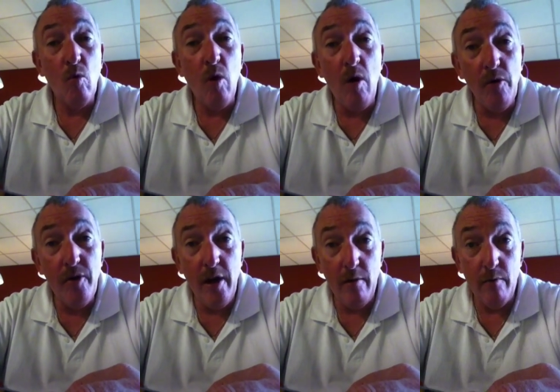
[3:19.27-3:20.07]

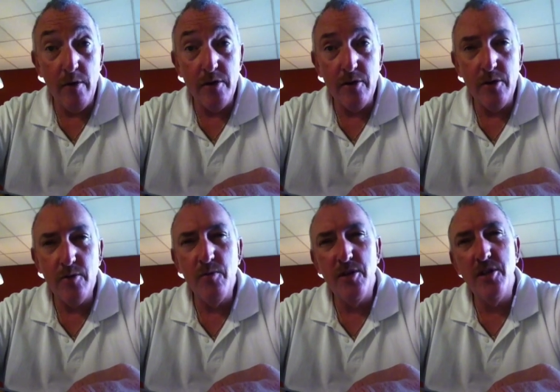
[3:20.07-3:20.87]
qualitative
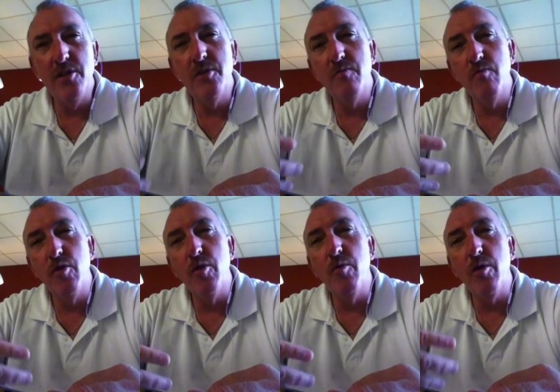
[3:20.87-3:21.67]
research, which is
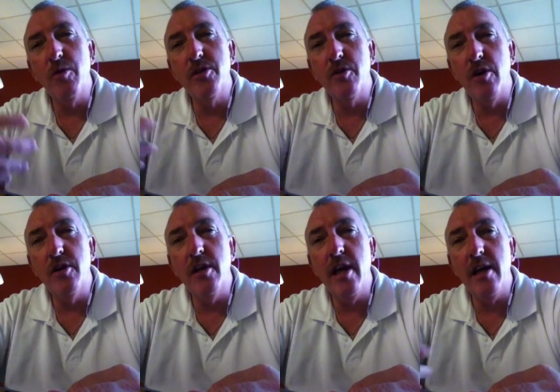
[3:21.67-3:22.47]
really where we
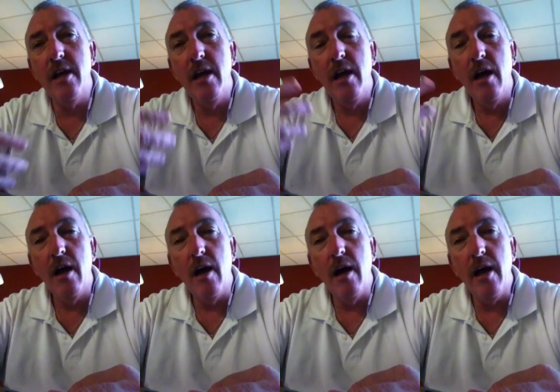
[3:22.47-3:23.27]
start to get
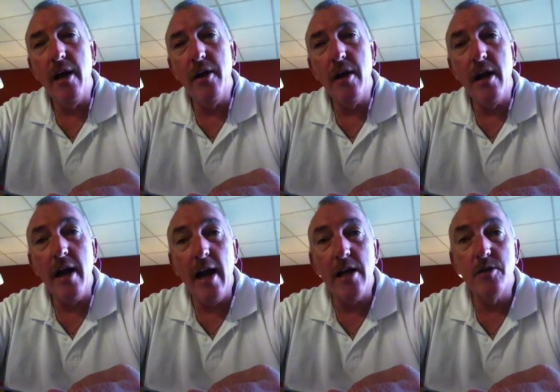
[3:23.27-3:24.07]
uh, and
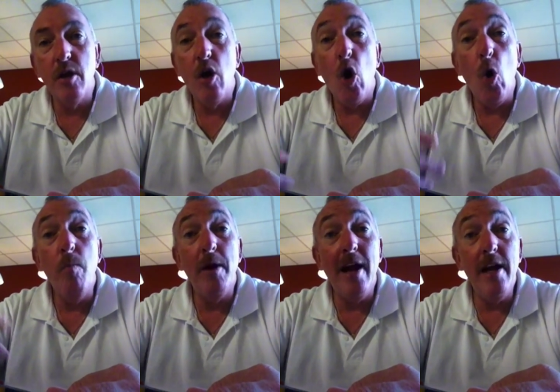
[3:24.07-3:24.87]
and ask
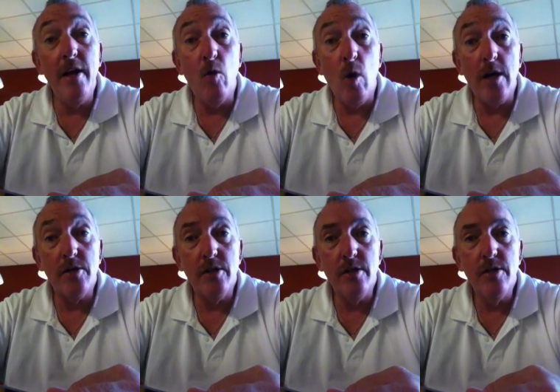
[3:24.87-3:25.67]
open-ended
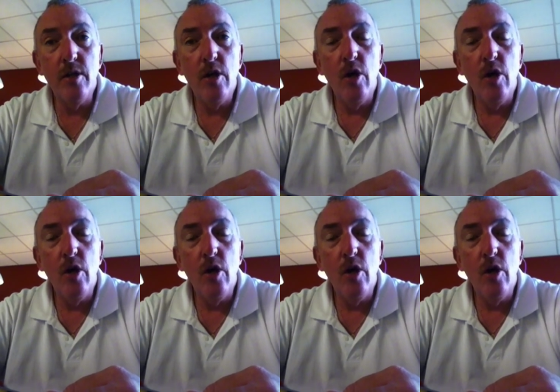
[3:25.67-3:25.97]
questions.